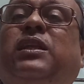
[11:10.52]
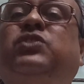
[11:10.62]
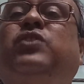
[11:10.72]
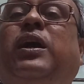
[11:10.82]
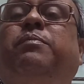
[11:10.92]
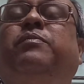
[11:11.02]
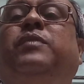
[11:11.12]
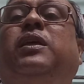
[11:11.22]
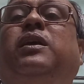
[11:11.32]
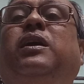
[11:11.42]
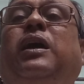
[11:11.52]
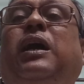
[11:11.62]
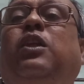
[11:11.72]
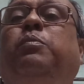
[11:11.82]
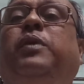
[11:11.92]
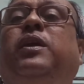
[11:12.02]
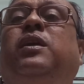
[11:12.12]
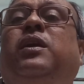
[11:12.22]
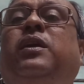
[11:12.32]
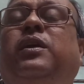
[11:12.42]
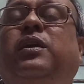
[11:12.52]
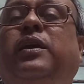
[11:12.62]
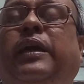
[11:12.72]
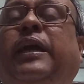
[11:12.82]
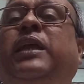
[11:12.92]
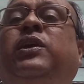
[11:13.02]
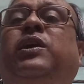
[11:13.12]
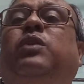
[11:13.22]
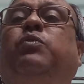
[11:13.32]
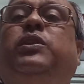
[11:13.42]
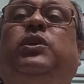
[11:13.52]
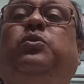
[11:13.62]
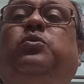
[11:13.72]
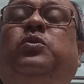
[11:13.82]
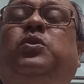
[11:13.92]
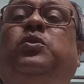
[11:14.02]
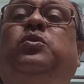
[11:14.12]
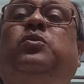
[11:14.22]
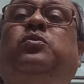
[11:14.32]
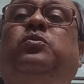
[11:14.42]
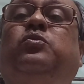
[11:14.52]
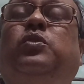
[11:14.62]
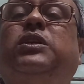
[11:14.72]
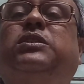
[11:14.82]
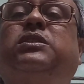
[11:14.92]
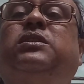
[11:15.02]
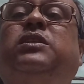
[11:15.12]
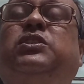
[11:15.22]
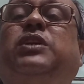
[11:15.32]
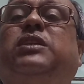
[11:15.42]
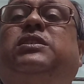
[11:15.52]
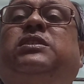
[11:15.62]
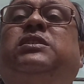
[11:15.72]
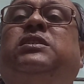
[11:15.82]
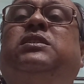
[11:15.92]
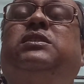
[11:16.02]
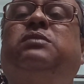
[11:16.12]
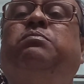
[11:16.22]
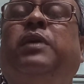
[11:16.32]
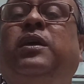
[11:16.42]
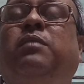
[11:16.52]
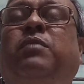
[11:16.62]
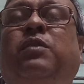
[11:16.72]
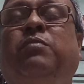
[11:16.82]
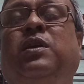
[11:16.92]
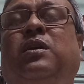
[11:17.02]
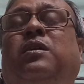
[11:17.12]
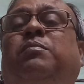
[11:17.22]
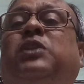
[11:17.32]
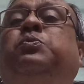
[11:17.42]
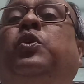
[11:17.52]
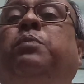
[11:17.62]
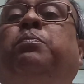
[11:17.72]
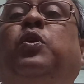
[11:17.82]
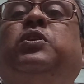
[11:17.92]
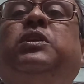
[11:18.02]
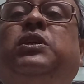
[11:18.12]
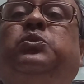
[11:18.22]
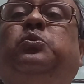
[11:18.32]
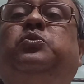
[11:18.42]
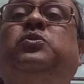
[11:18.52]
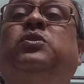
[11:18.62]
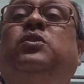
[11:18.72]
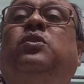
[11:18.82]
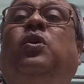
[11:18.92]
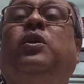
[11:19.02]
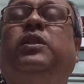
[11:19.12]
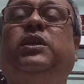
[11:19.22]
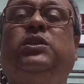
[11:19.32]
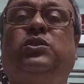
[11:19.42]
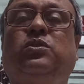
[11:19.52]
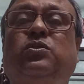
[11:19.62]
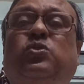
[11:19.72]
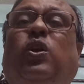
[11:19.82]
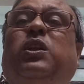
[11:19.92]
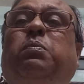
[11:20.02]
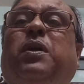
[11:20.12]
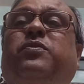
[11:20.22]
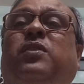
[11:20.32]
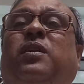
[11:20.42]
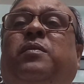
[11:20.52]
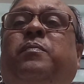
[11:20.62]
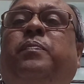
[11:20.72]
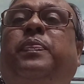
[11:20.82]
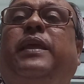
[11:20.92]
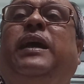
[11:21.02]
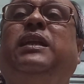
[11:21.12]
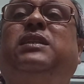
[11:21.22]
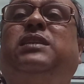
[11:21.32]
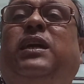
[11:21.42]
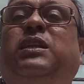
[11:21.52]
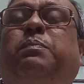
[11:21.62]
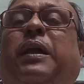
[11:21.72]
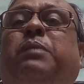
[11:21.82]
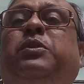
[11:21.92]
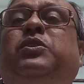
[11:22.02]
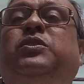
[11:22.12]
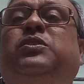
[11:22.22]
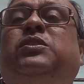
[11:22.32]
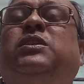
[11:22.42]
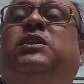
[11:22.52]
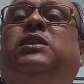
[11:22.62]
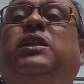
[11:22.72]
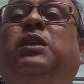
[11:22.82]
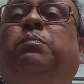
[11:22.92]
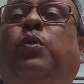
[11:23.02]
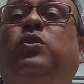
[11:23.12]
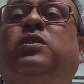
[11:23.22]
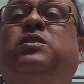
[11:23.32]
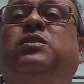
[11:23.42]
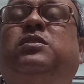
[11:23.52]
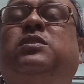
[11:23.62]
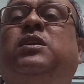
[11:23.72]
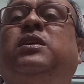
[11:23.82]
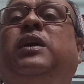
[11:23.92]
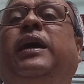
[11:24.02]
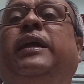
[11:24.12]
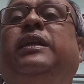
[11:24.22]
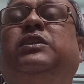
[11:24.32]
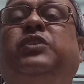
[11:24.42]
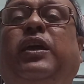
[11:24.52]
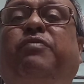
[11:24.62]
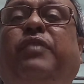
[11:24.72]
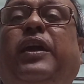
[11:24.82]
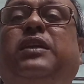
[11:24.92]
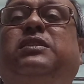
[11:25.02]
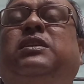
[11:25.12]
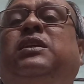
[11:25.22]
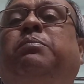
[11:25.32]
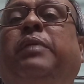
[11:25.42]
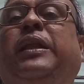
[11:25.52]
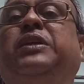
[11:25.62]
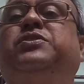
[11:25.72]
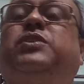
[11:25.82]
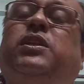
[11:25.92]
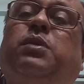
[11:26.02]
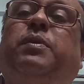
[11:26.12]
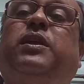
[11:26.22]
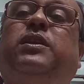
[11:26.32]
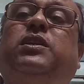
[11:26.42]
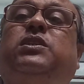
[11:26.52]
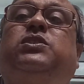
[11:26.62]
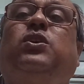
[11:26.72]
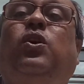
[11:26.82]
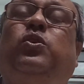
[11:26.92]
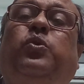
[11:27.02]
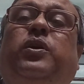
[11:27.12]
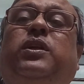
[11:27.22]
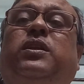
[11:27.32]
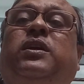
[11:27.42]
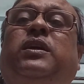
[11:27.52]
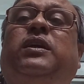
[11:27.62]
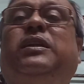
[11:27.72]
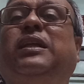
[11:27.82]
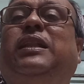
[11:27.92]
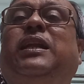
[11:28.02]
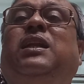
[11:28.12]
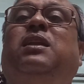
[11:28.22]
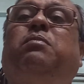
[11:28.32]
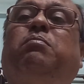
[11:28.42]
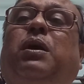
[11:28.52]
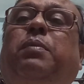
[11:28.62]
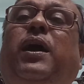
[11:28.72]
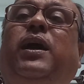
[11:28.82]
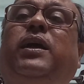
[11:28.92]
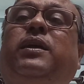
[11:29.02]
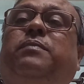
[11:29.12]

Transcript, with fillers: this time i'll be again here with you to dis- discuss may, much more important issues on these solid blasting and its other parameters, the importance and its effect, merits and demerits altogether. Till then, bye bye.